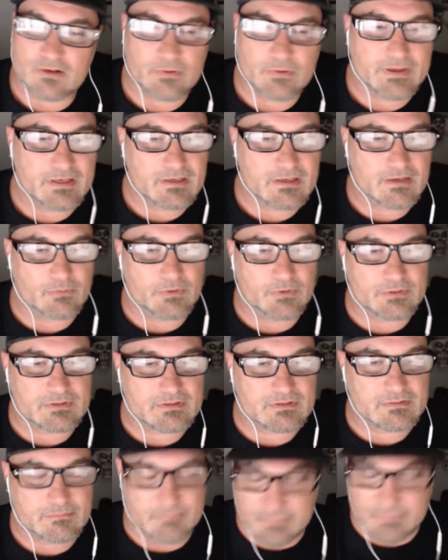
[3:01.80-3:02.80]
know,
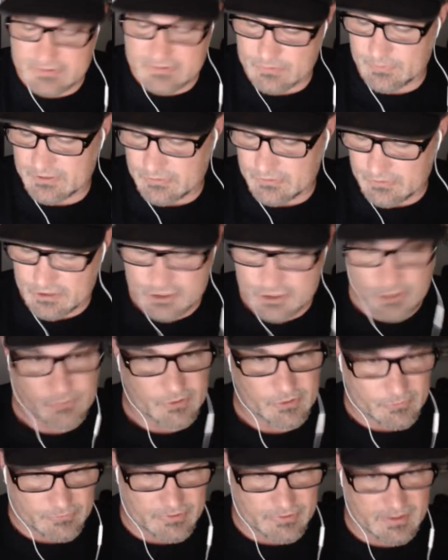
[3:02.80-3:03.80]
we do the show
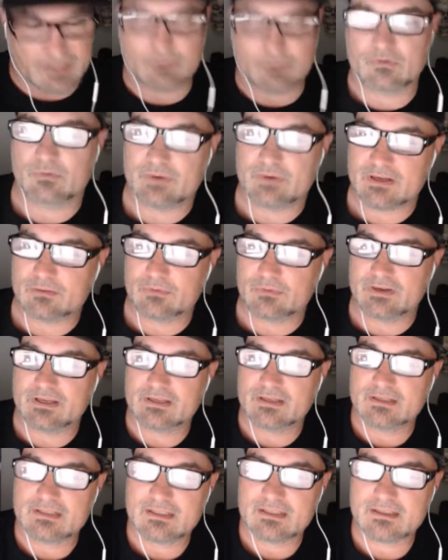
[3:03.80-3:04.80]
note thing where we
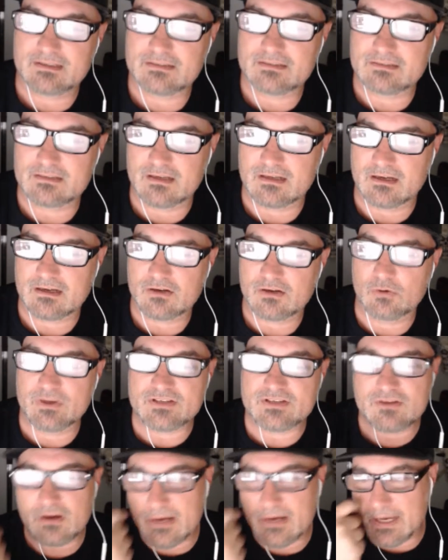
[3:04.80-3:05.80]

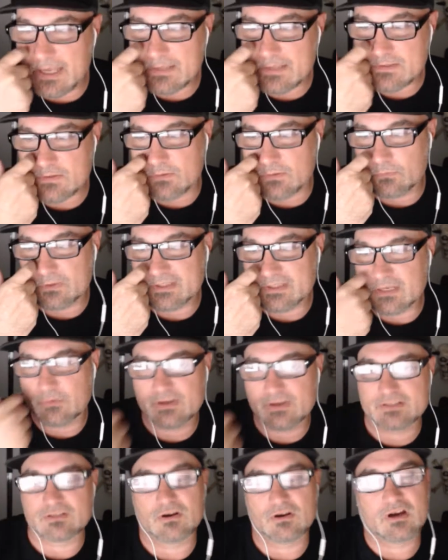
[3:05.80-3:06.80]
quiz our guests on what they
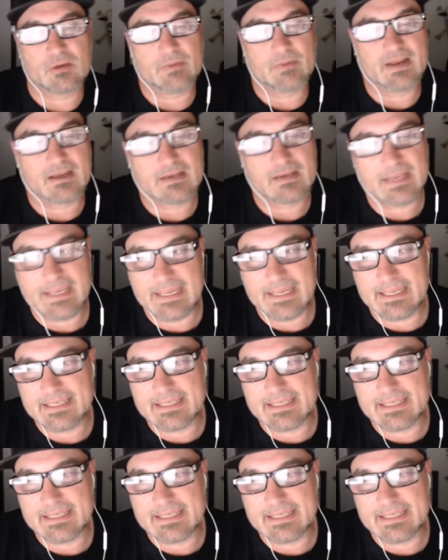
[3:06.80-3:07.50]
want to talk about. And